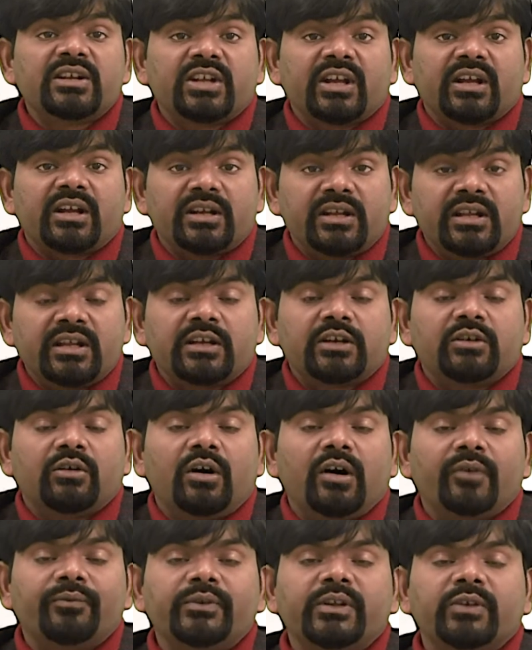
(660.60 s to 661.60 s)
technique
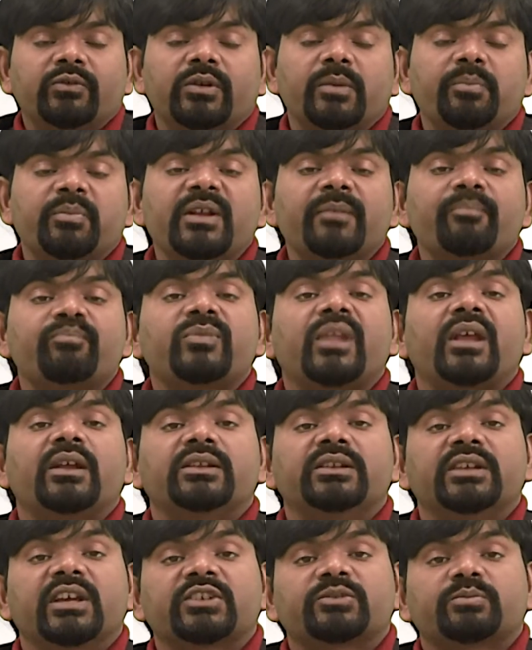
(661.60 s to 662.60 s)
of developing
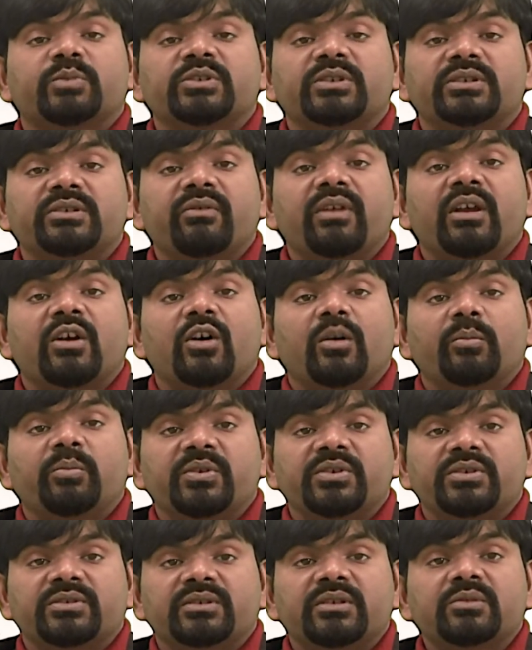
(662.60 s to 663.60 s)
the expository
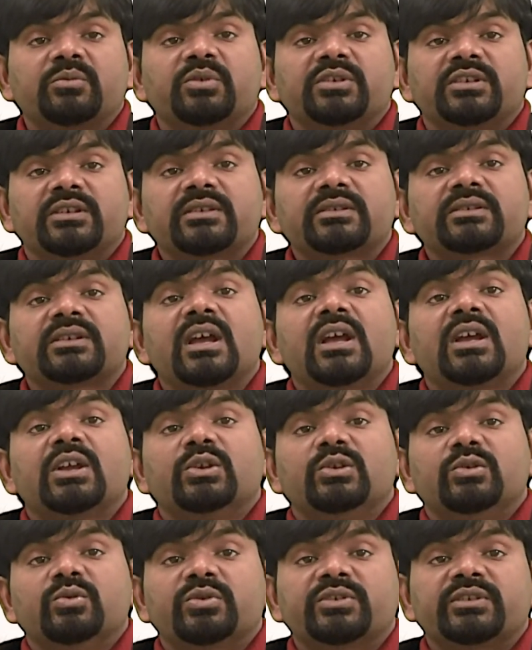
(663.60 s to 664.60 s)
composition, which is
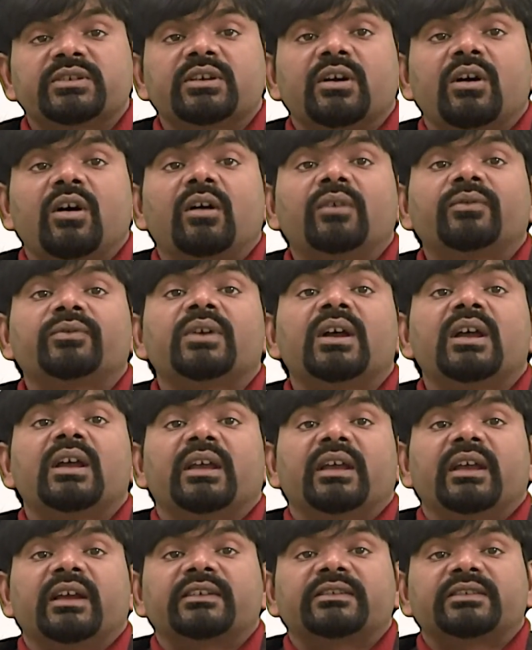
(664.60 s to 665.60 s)
using of
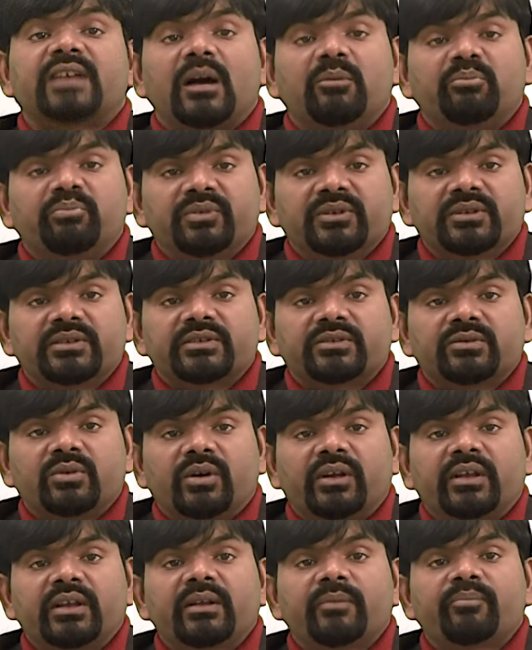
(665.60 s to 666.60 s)
examples.
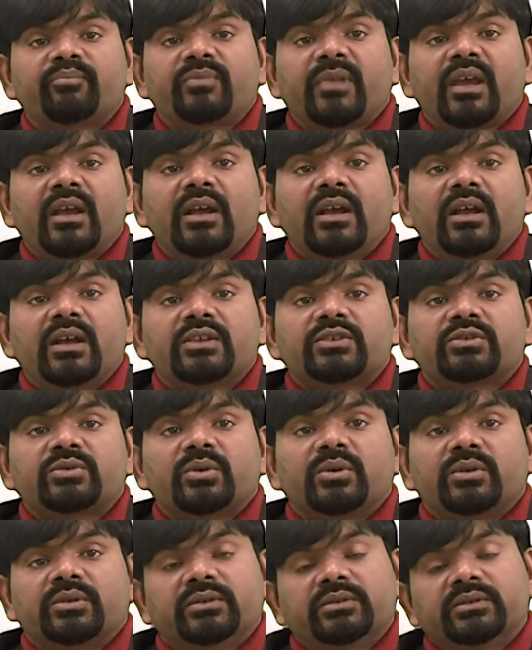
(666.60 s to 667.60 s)
Okay,
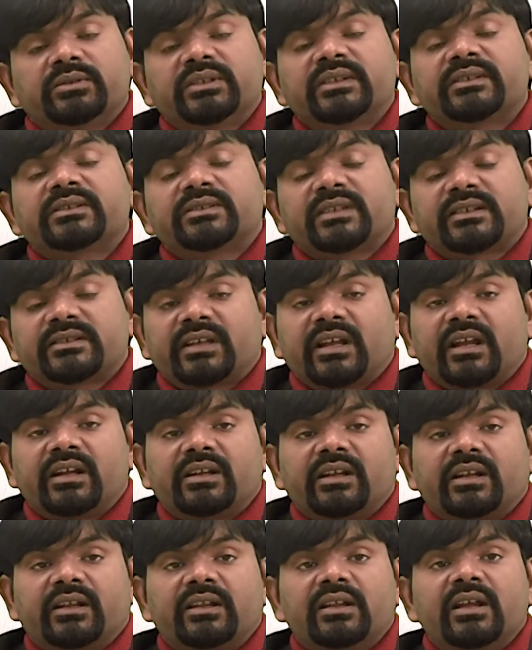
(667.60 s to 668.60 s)
so this is the second
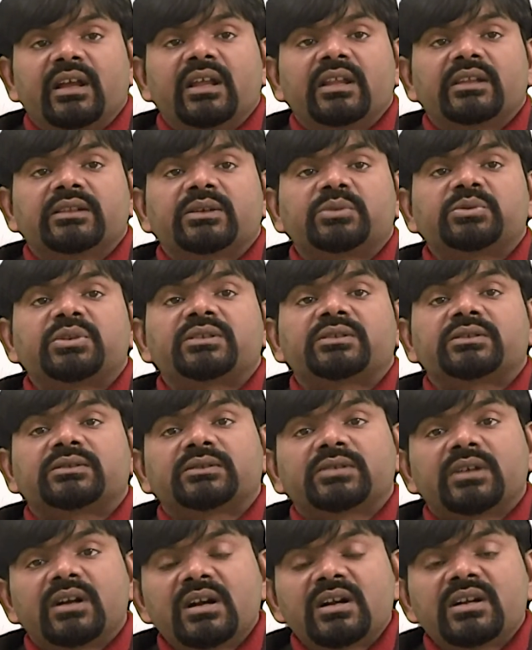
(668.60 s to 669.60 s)
technique. Now the
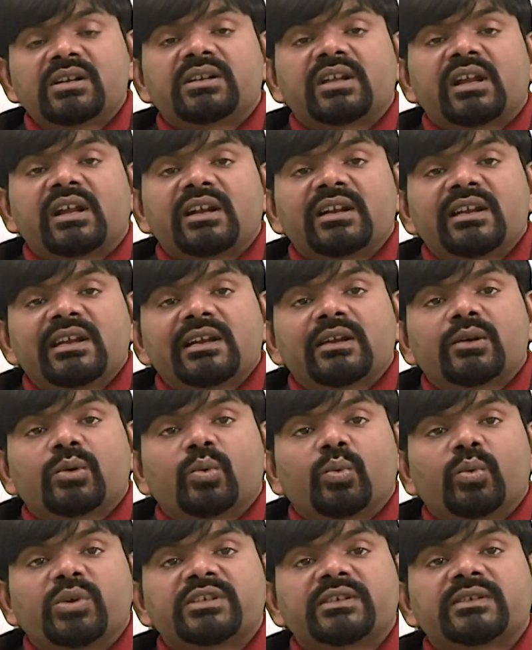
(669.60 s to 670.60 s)
third technique
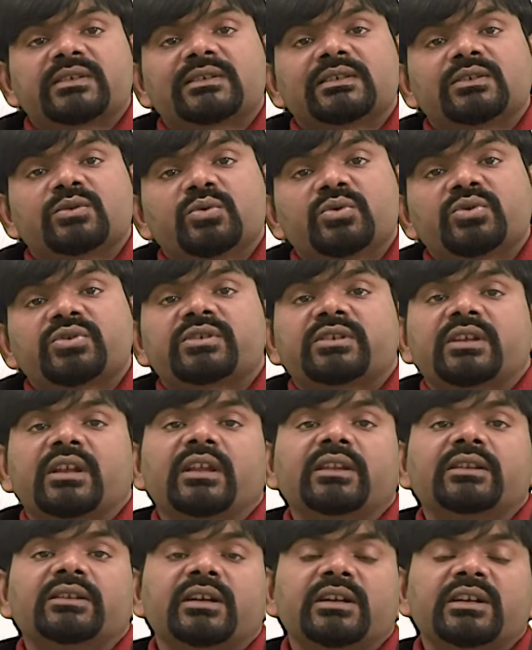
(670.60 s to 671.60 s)
which is used
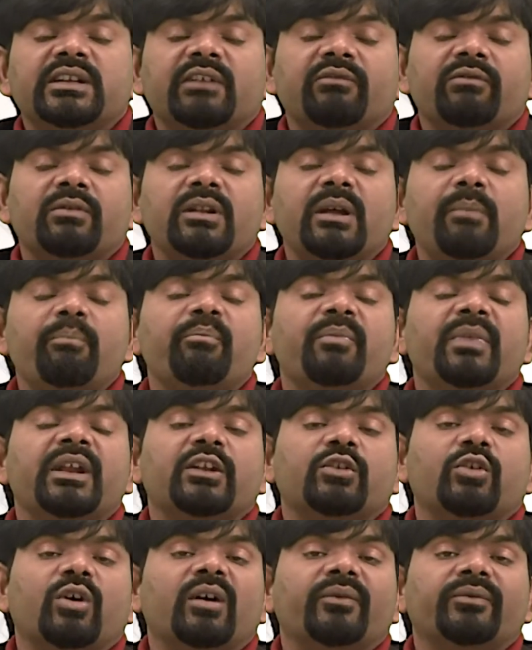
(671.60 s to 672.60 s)
in the
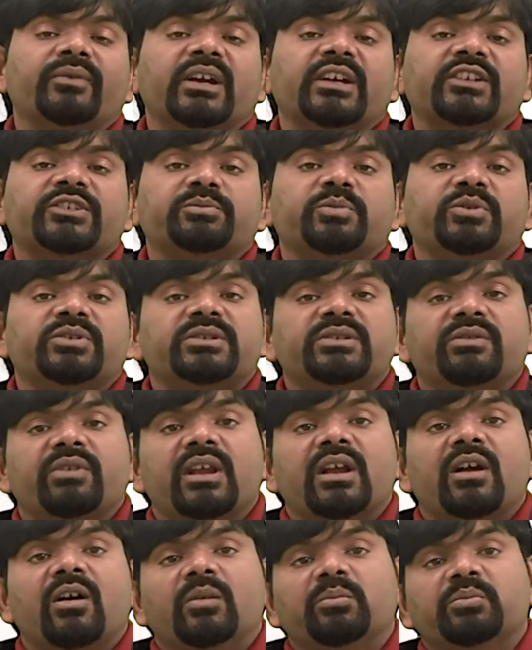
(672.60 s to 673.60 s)
development of
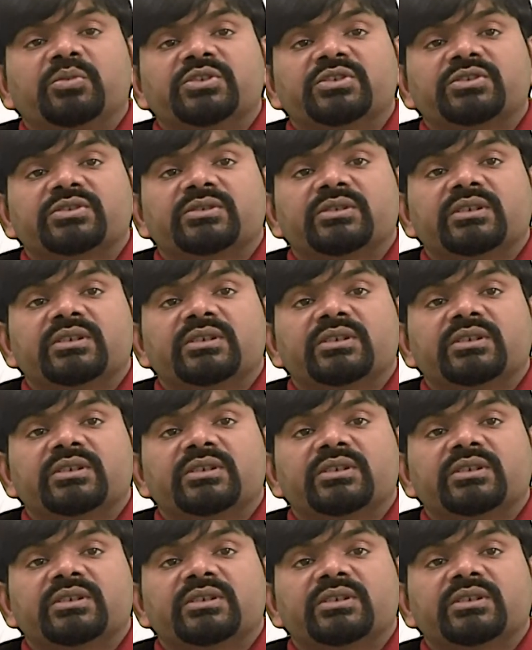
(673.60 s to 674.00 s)
expository composition